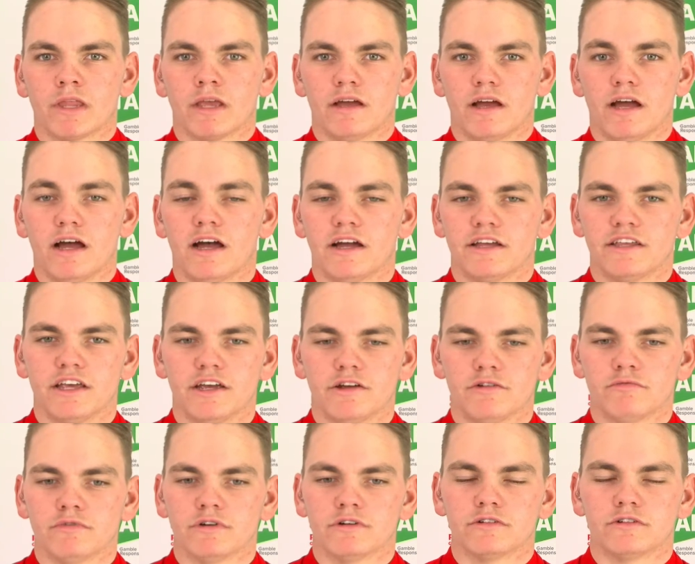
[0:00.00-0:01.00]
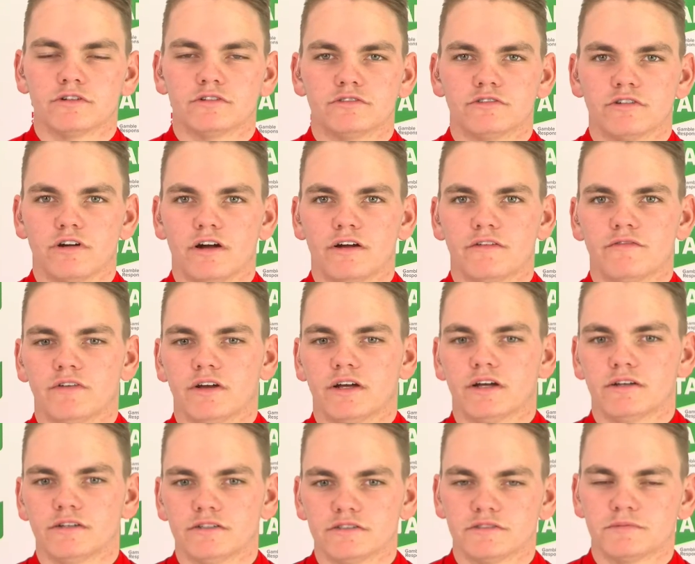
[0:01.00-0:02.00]
Yeah, real good drive.
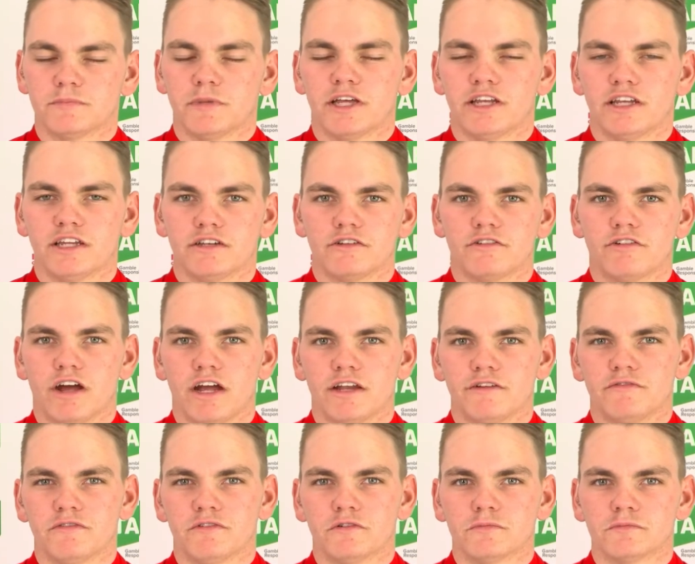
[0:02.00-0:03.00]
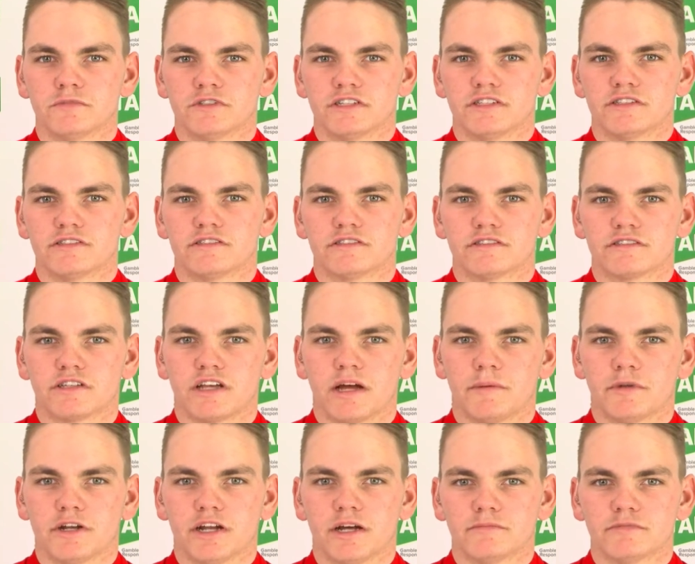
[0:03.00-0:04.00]
It's been in great form since
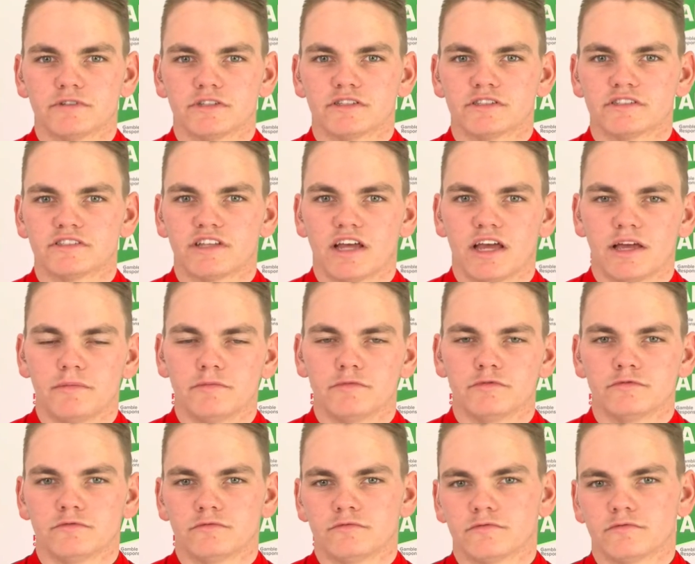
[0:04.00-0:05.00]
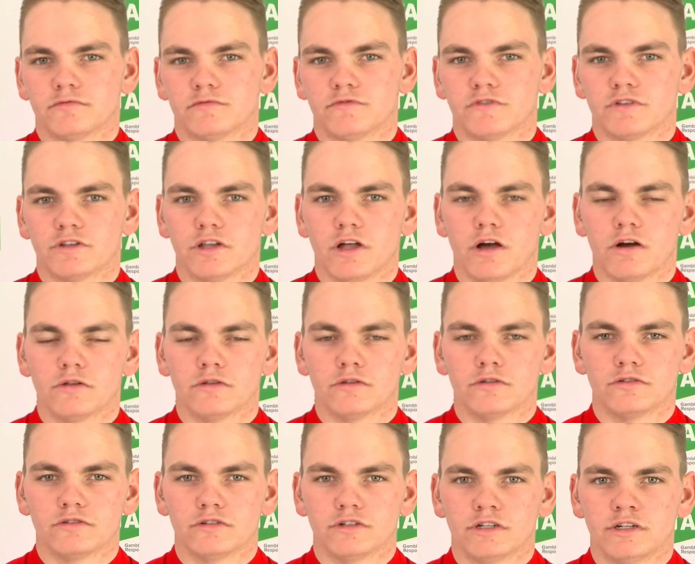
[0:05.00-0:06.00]
coming up to the stable for
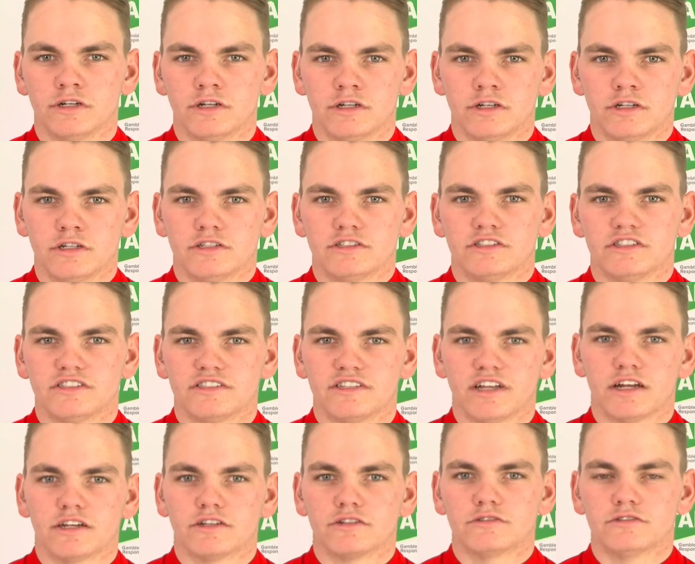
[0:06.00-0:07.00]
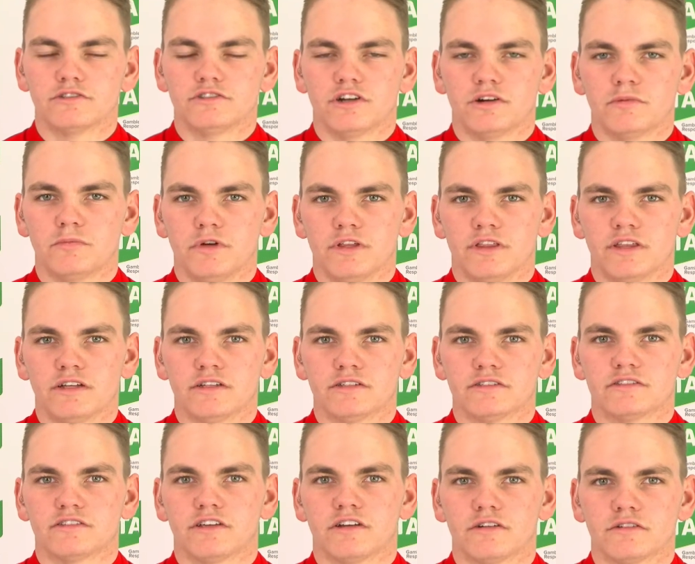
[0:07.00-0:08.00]
Lola, and she's done a good job with it,
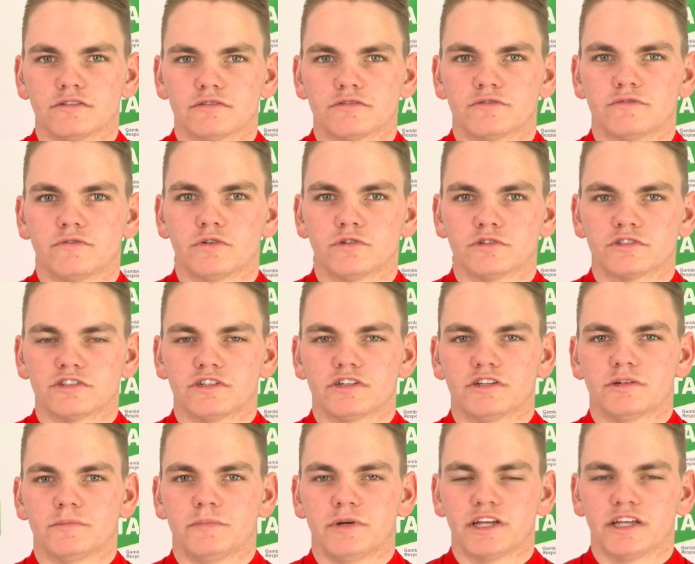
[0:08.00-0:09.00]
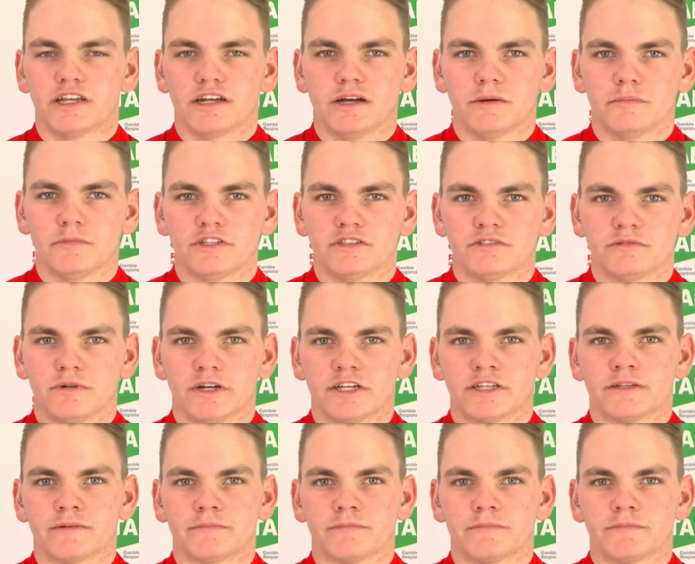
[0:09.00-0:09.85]
so I was fortunate to pick it up this week.